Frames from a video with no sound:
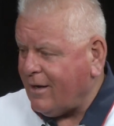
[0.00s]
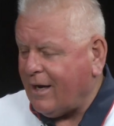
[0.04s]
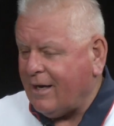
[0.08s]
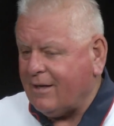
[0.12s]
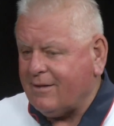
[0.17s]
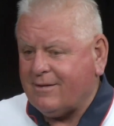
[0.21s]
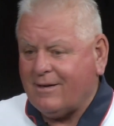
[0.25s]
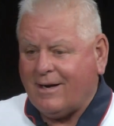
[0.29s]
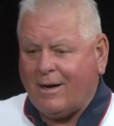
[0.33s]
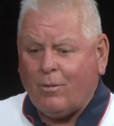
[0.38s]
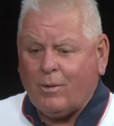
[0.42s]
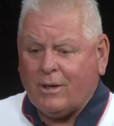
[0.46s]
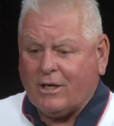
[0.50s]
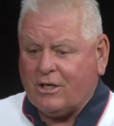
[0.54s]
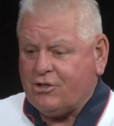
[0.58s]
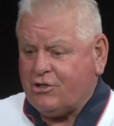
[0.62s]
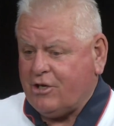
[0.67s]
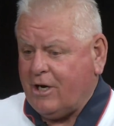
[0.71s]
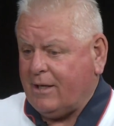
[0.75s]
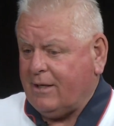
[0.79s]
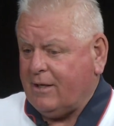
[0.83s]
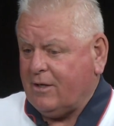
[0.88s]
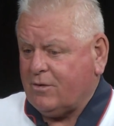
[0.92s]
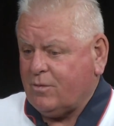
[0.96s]
I said, I want to
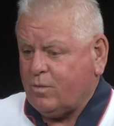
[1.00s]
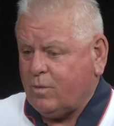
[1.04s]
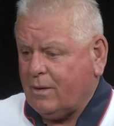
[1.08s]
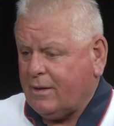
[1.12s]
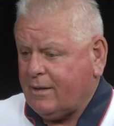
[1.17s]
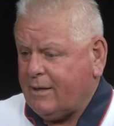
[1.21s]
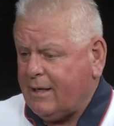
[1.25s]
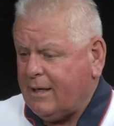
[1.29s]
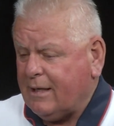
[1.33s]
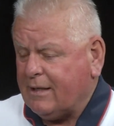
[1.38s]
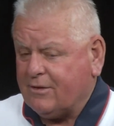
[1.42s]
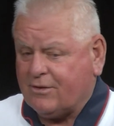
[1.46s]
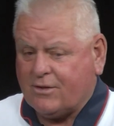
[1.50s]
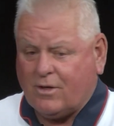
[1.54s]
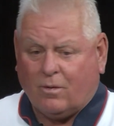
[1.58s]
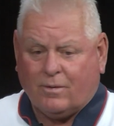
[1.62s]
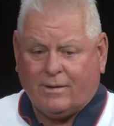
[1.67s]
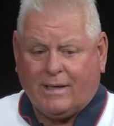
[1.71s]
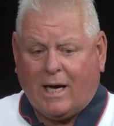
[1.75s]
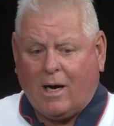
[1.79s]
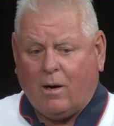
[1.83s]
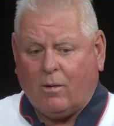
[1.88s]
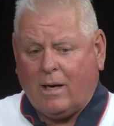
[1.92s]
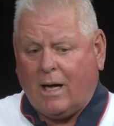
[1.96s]
share this with kids. So
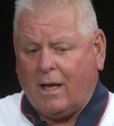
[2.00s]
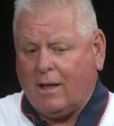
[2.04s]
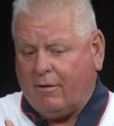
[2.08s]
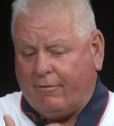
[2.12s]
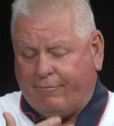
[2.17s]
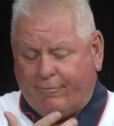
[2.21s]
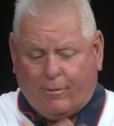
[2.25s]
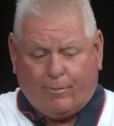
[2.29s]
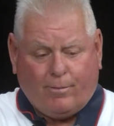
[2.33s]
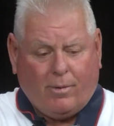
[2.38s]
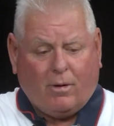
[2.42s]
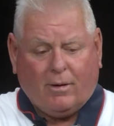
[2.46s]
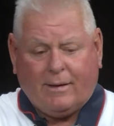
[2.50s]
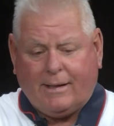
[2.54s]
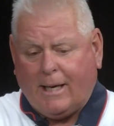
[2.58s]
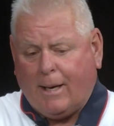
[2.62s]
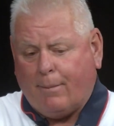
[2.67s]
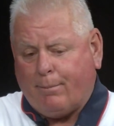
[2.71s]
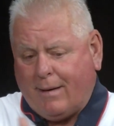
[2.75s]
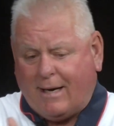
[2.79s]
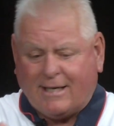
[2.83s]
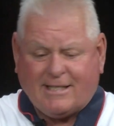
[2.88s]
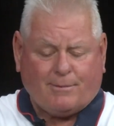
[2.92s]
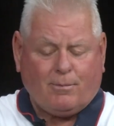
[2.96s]
now I'll have football
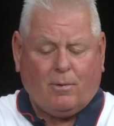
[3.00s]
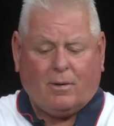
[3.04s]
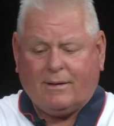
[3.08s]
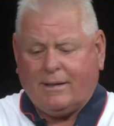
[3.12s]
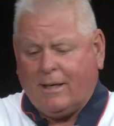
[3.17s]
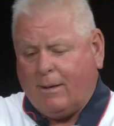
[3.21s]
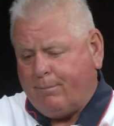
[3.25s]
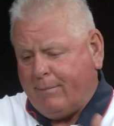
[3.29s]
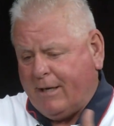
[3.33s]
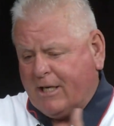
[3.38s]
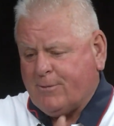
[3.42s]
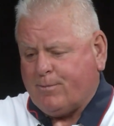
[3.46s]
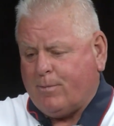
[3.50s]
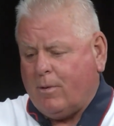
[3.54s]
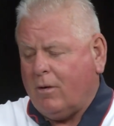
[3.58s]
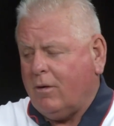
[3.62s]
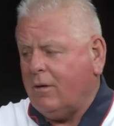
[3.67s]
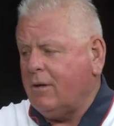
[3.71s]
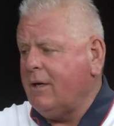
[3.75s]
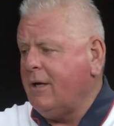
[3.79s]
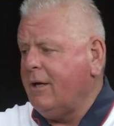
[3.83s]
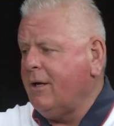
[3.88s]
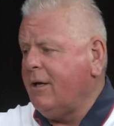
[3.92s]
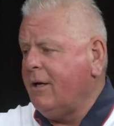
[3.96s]
camp, basketball camp,
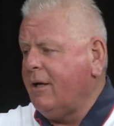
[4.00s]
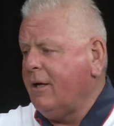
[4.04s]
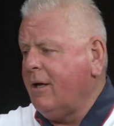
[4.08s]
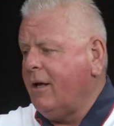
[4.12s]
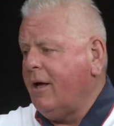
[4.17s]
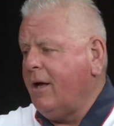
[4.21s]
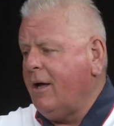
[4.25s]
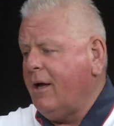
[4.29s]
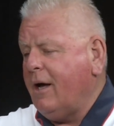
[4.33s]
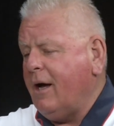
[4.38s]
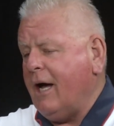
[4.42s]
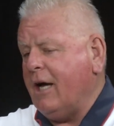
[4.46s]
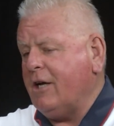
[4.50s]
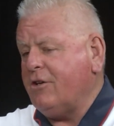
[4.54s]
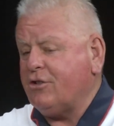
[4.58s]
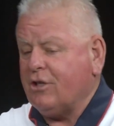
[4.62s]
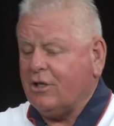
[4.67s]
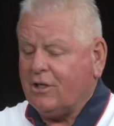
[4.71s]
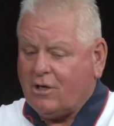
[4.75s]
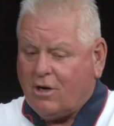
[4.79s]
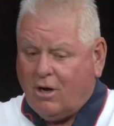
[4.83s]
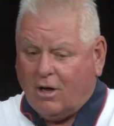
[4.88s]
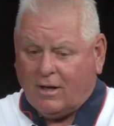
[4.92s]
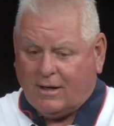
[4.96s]
baseball. I
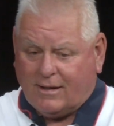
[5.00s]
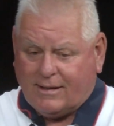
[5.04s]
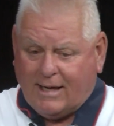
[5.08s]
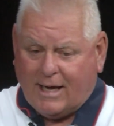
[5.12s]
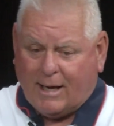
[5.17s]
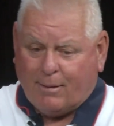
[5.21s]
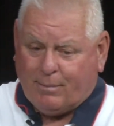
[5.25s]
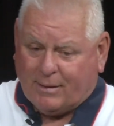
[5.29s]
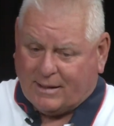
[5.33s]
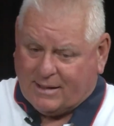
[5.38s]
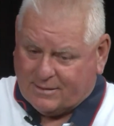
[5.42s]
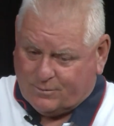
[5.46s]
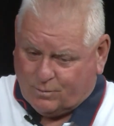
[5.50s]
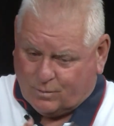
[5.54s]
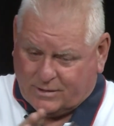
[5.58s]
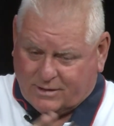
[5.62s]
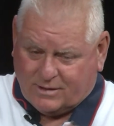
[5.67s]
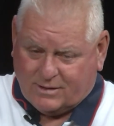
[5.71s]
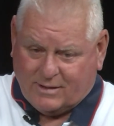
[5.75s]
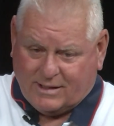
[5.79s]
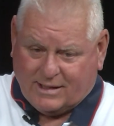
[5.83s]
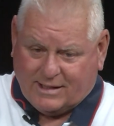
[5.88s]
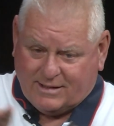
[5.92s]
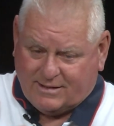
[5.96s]
shouldn't call it camp because
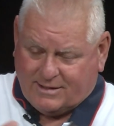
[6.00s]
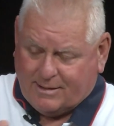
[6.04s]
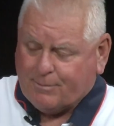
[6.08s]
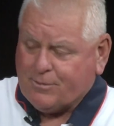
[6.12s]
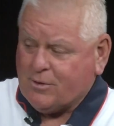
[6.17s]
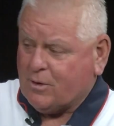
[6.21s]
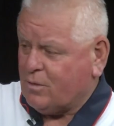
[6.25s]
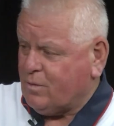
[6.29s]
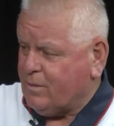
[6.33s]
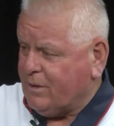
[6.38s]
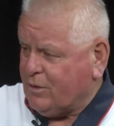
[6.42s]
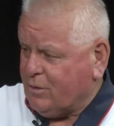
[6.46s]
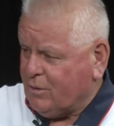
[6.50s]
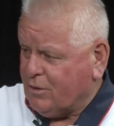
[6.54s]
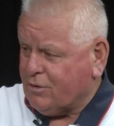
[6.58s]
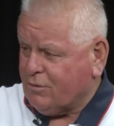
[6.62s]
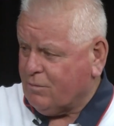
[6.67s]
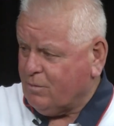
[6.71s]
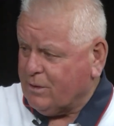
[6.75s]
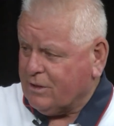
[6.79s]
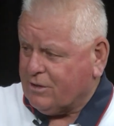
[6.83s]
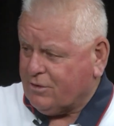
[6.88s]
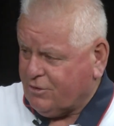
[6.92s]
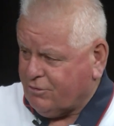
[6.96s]
in Ipswich
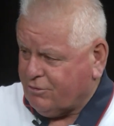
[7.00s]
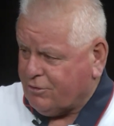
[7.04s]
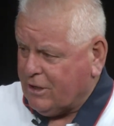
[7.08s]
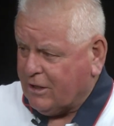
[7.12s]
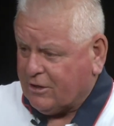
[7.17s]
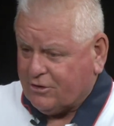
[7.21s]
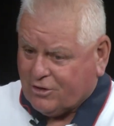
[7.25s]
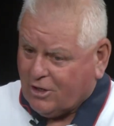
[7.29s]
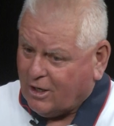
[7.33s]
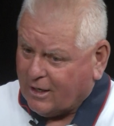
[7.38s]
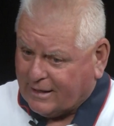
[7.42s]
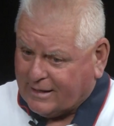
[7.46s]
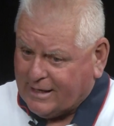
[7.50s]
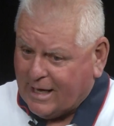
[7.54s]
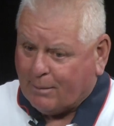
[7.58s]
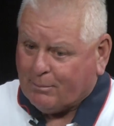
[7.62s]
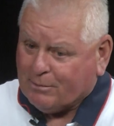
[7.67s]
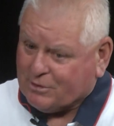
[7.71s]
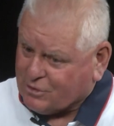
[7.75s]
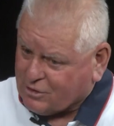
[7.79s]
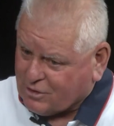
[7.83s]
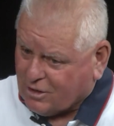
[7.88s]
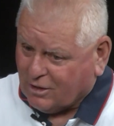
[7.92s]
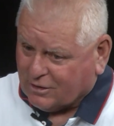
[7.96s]
it's not a camp.
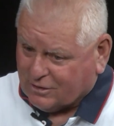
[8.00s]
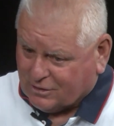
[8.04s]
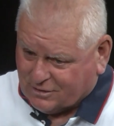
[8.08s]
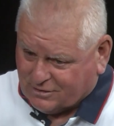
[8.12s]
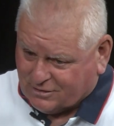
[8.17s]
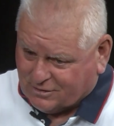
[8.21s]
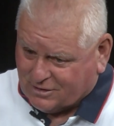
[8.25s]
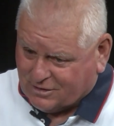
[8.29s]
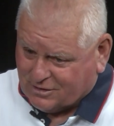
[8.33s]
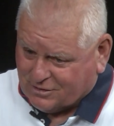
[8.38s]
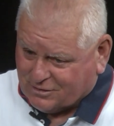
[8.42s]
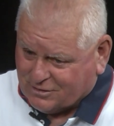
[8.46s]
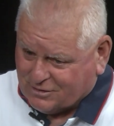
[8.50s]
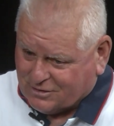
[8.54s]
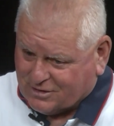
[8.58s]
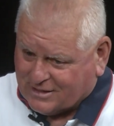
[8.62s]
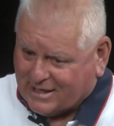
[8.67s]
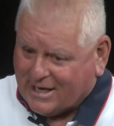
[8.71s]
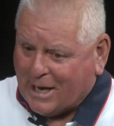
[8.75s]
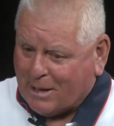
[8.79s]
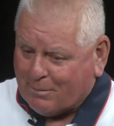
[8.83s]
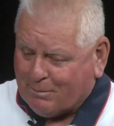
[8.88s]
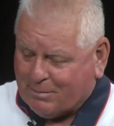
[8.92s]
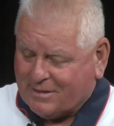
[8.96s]
It's called
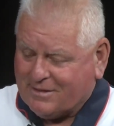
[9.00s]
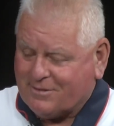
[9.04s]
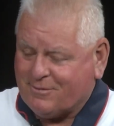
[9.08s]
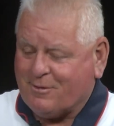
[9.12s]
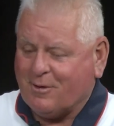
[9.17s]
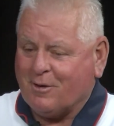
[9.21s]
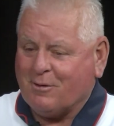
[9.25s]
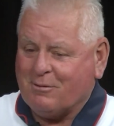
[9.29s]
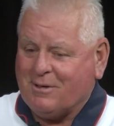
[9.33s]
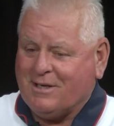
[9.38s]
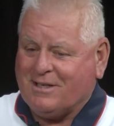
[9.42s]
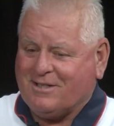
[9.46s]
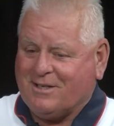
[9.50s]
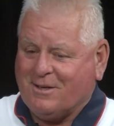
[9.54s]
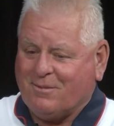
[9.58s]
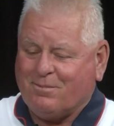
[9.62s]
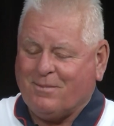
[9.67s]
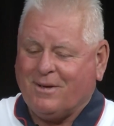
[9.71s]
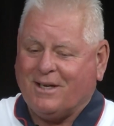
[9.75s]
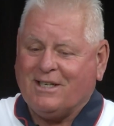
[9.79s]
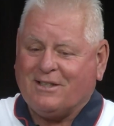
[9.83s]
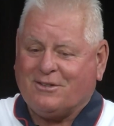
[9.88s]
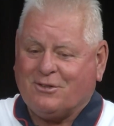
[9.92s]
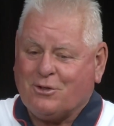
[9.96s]
campus for a reason,
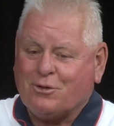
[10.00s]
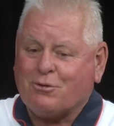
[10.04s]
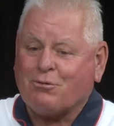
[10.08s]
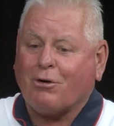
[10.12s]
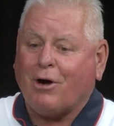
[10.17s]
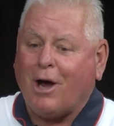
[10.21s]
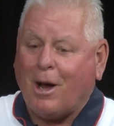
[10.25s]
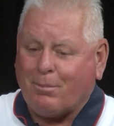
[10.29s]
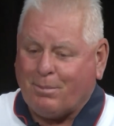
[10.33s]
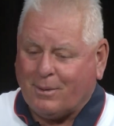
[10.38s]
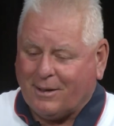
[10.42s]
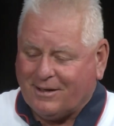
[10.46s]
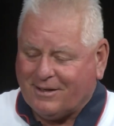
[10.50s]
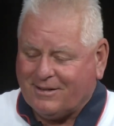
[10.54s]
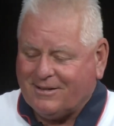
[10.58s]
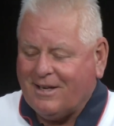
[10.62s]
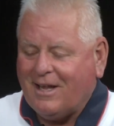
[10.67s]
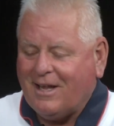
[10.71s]
but it's drop-in.